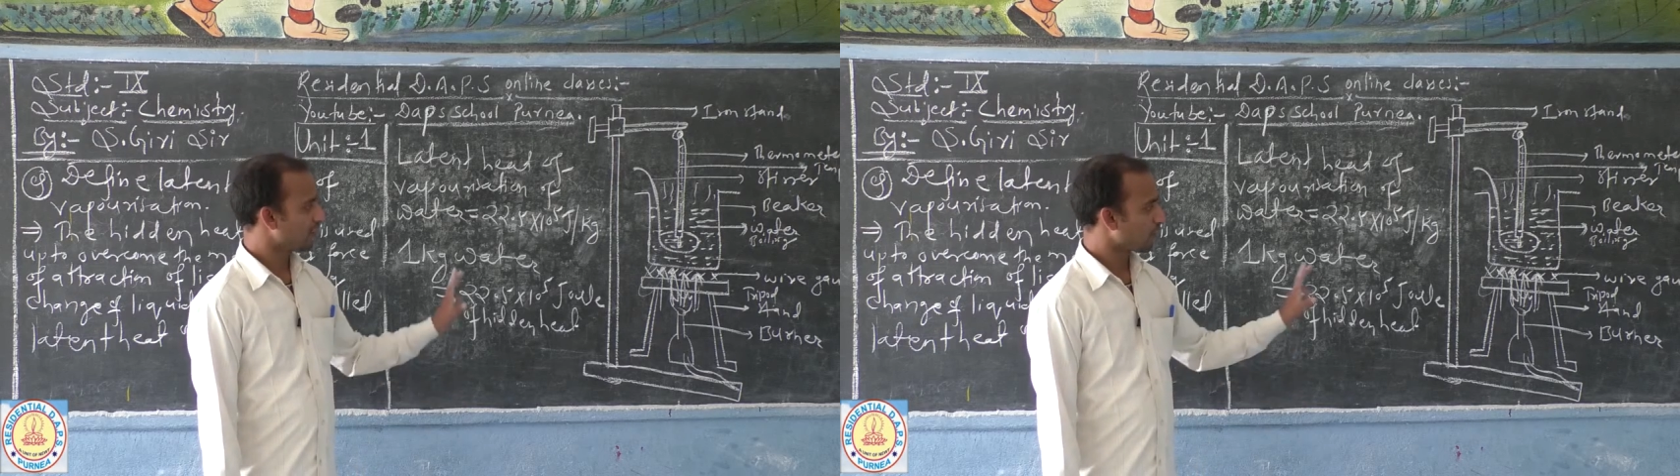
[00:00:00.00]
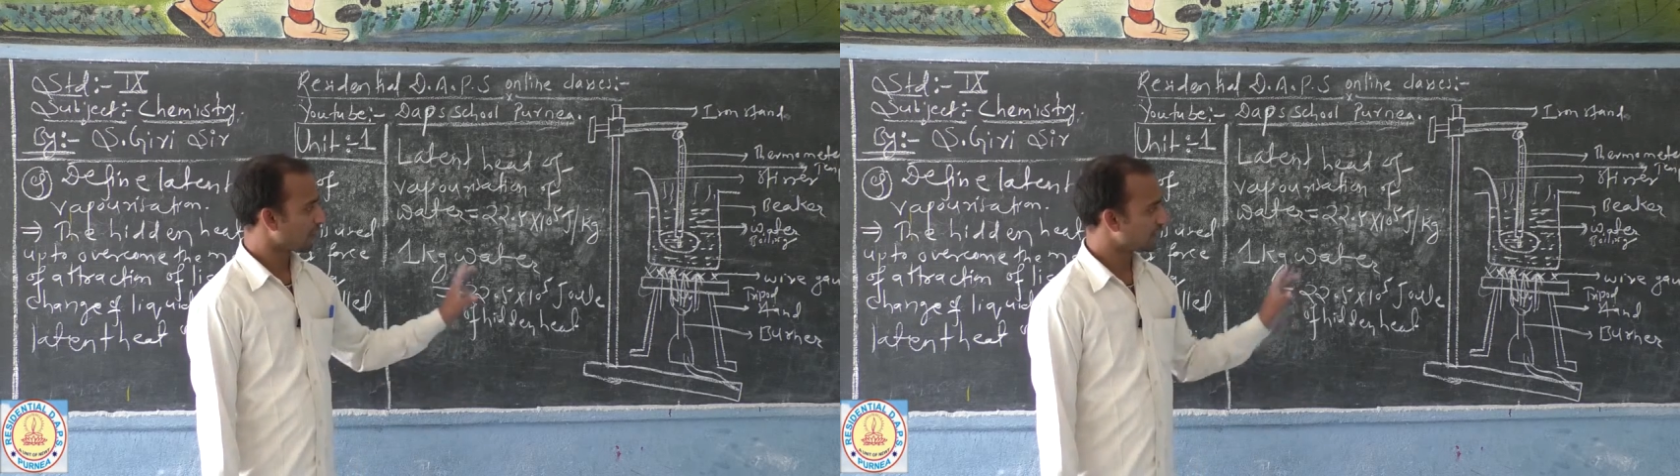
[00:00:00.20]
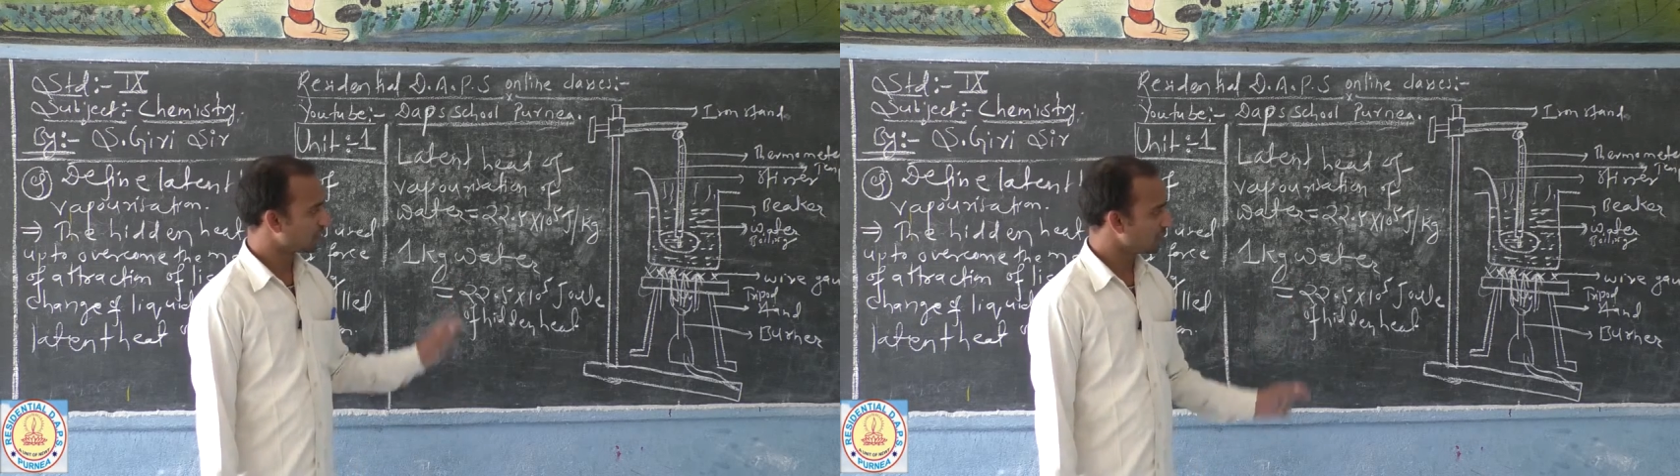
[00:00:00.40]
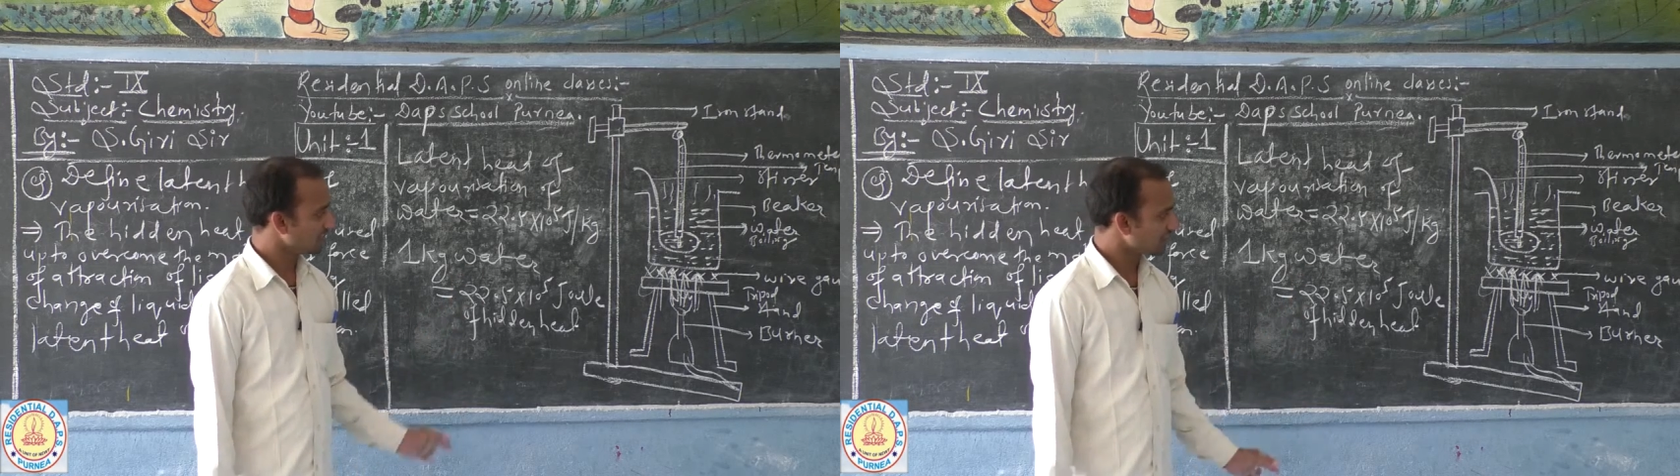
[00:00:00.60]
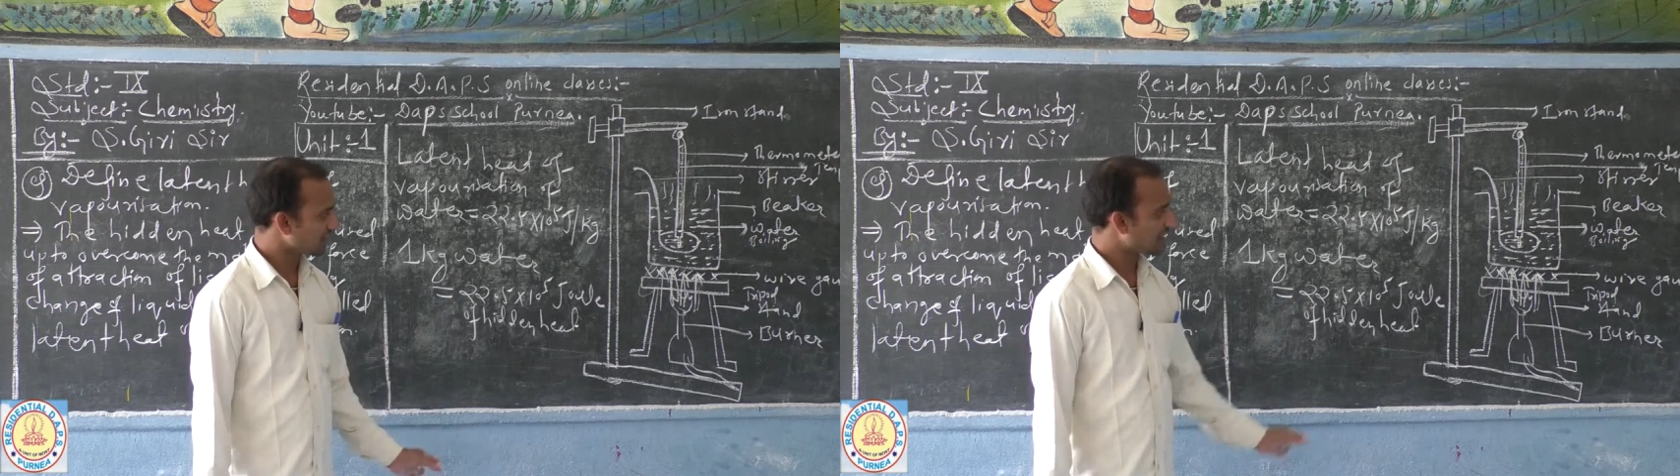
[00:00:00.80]
When
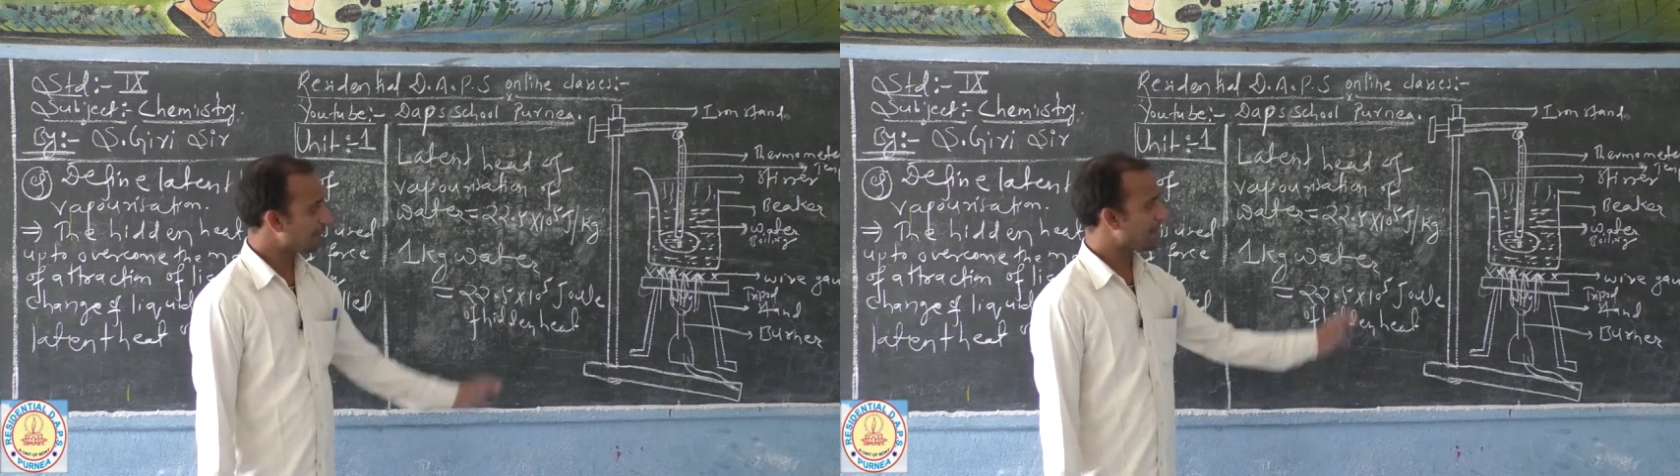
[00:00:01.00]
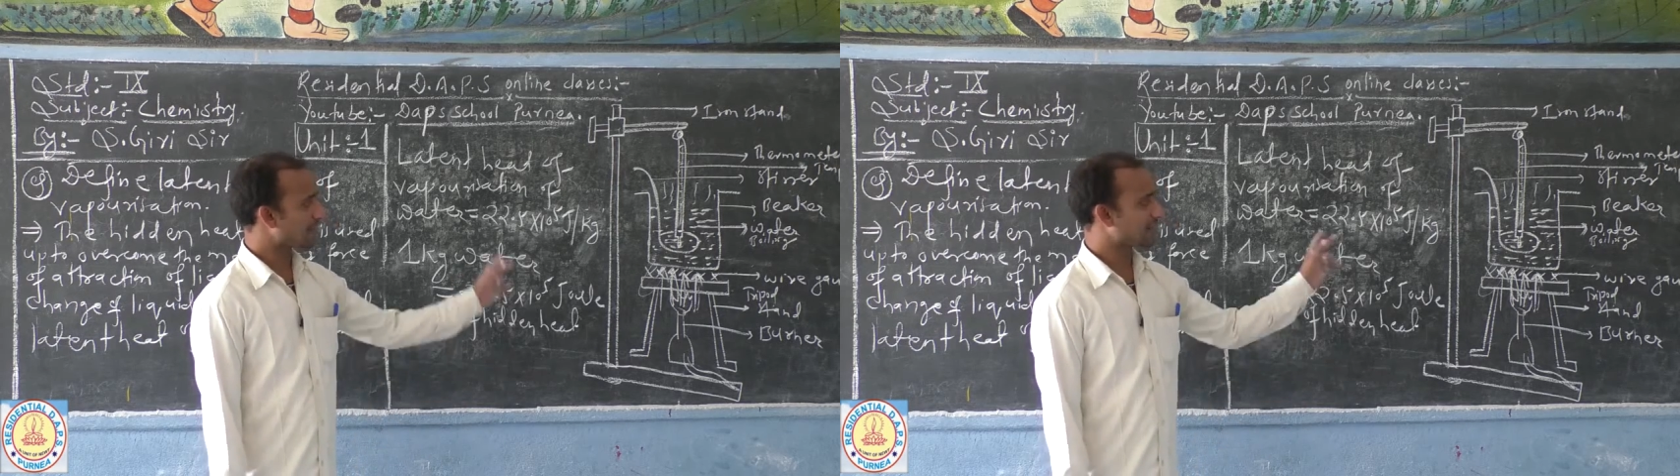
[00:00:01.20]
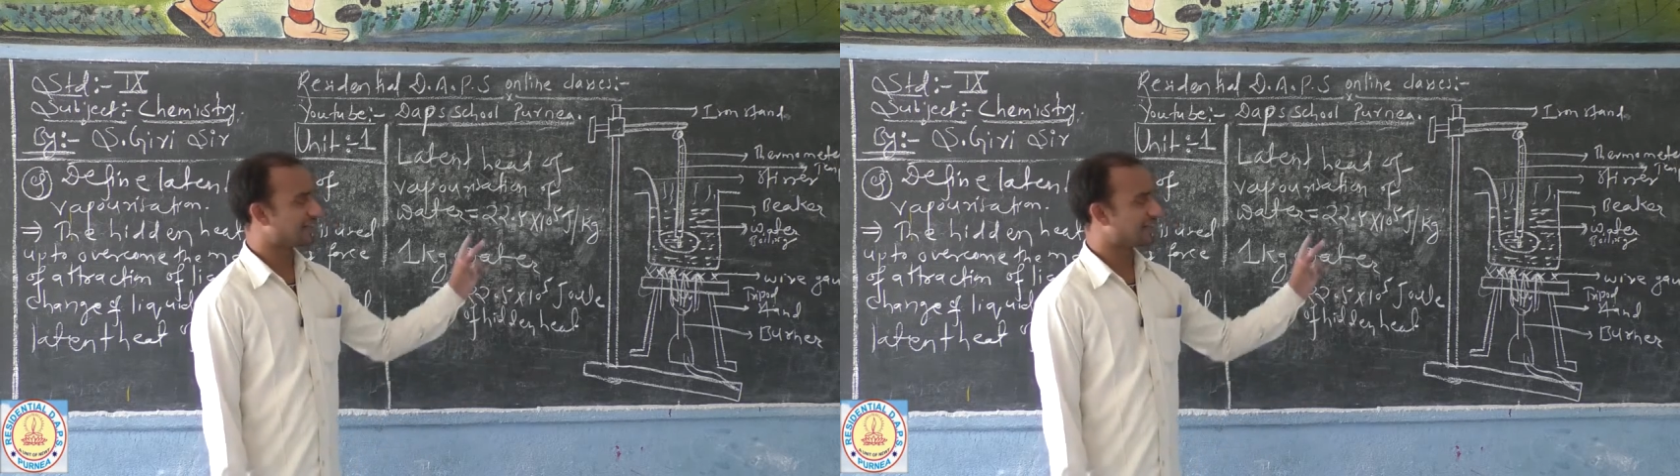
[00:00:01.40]
you keep on